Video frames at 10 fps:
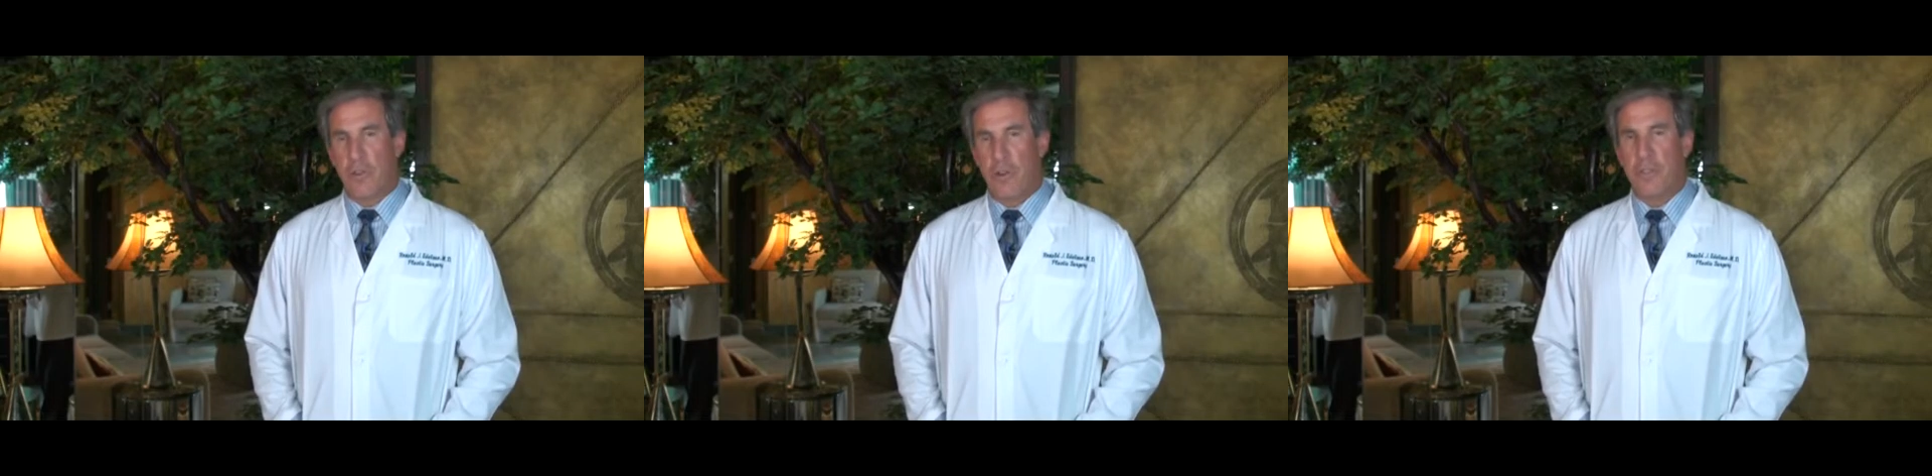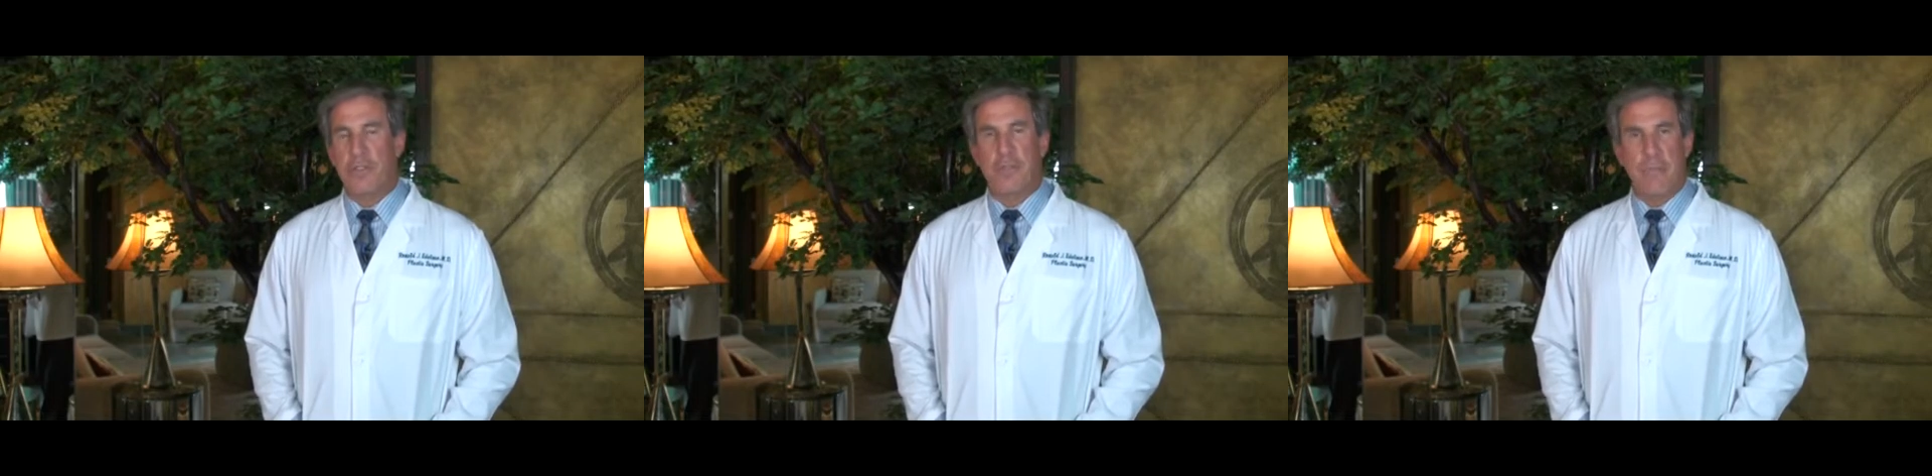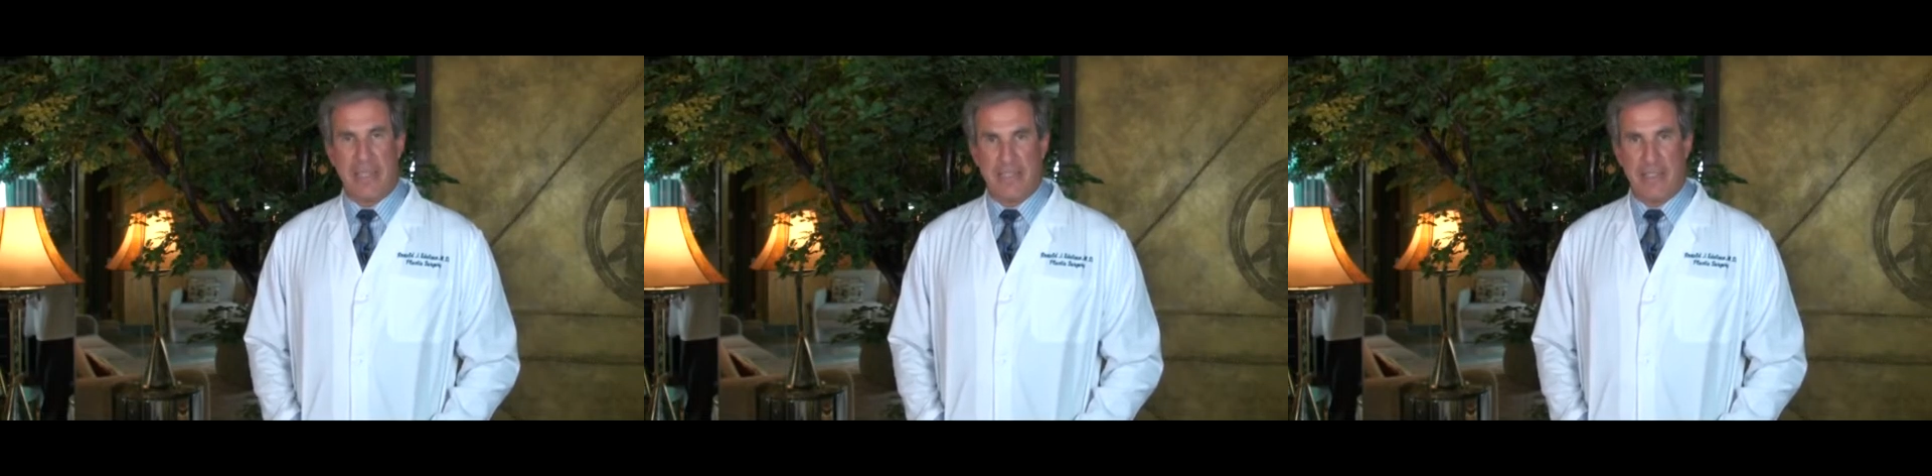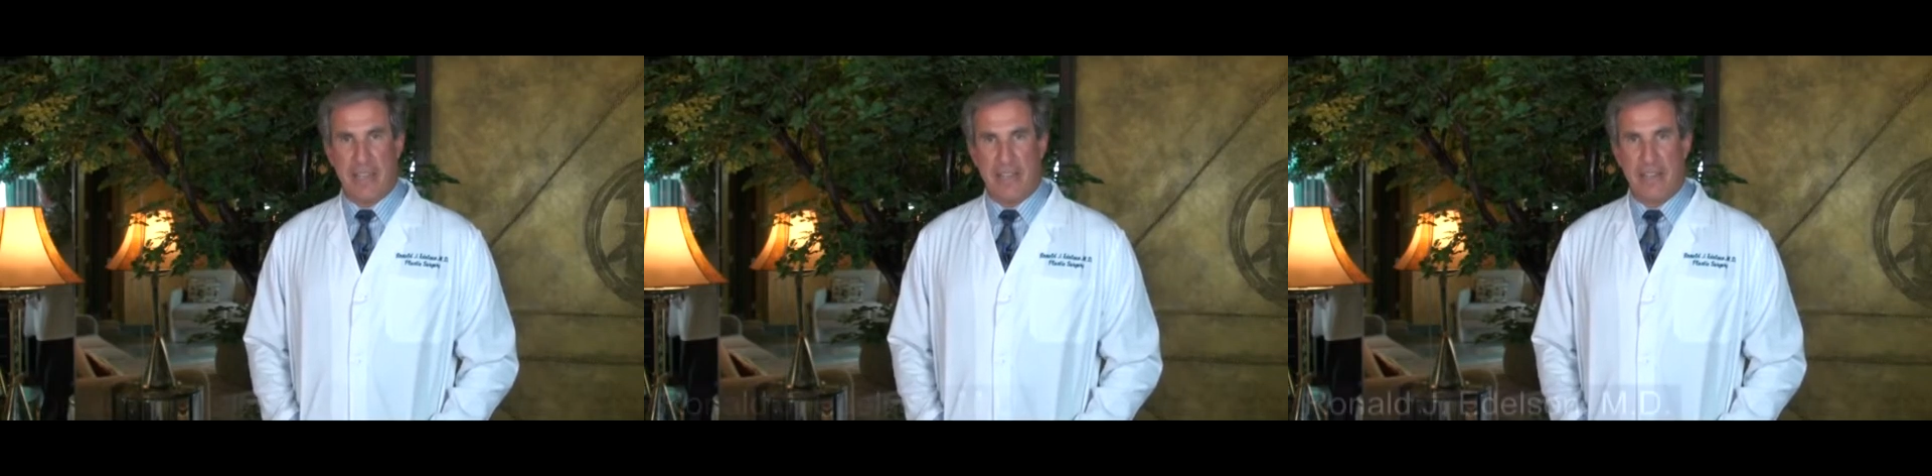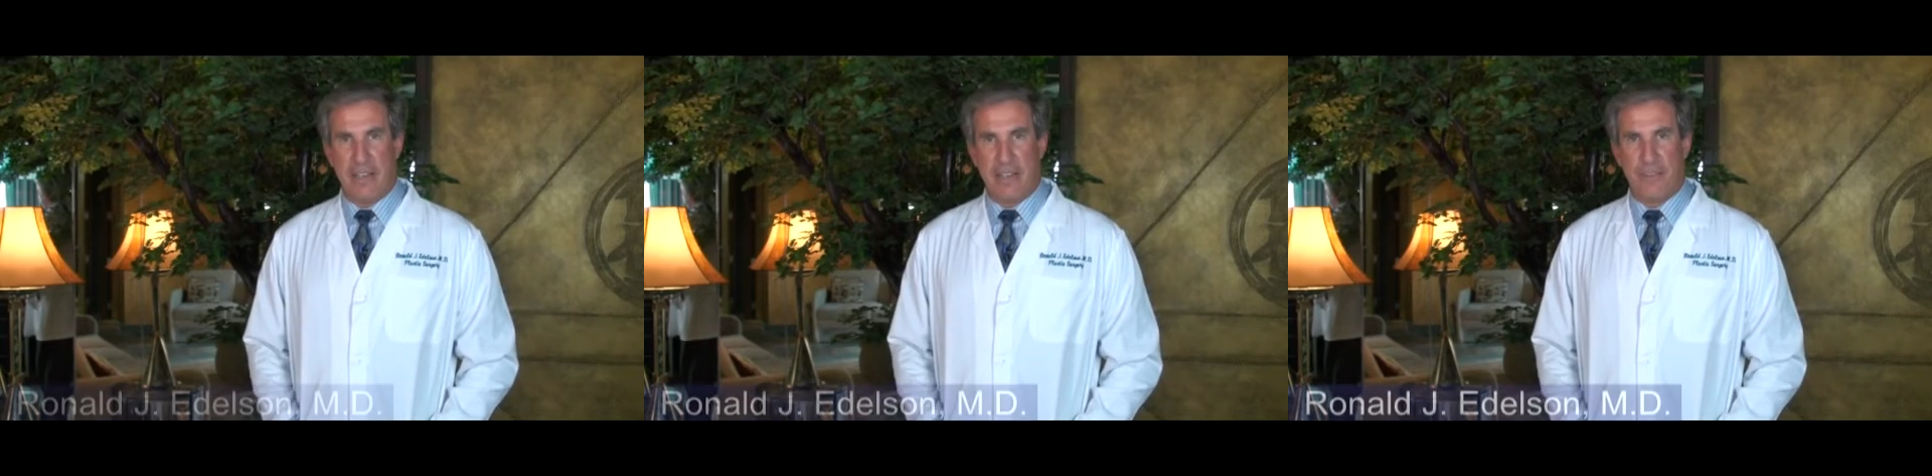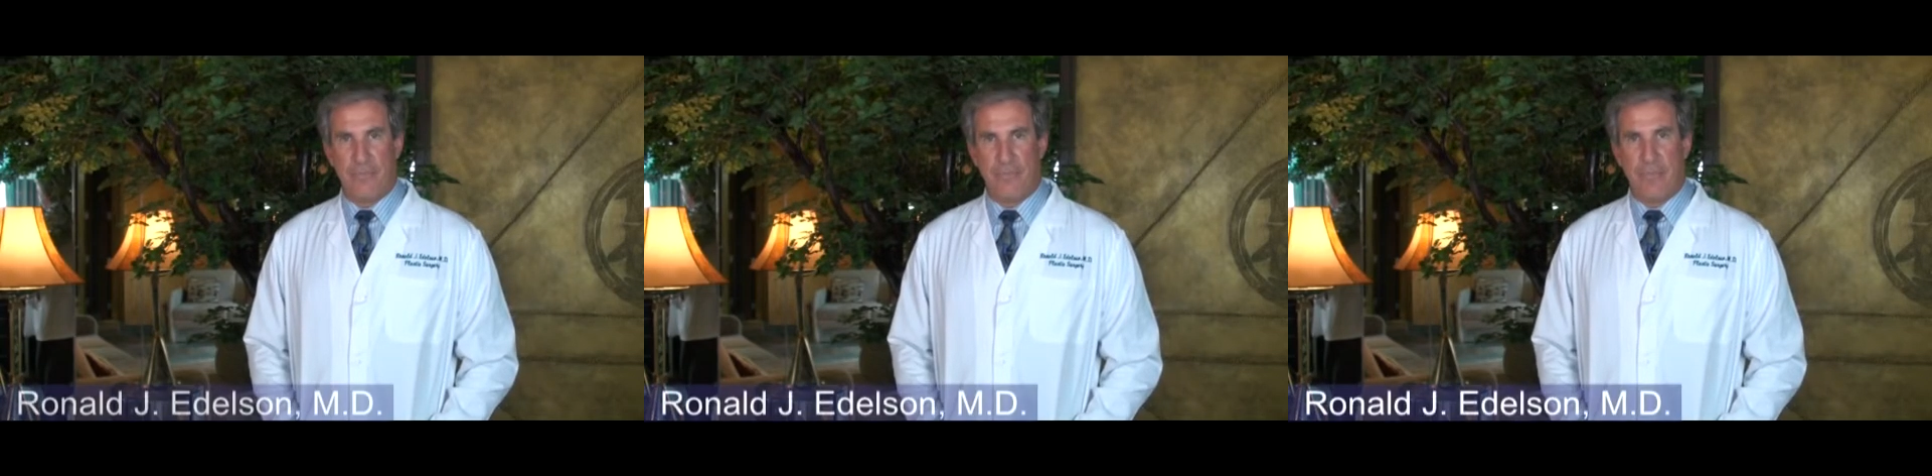called the tumescent technique.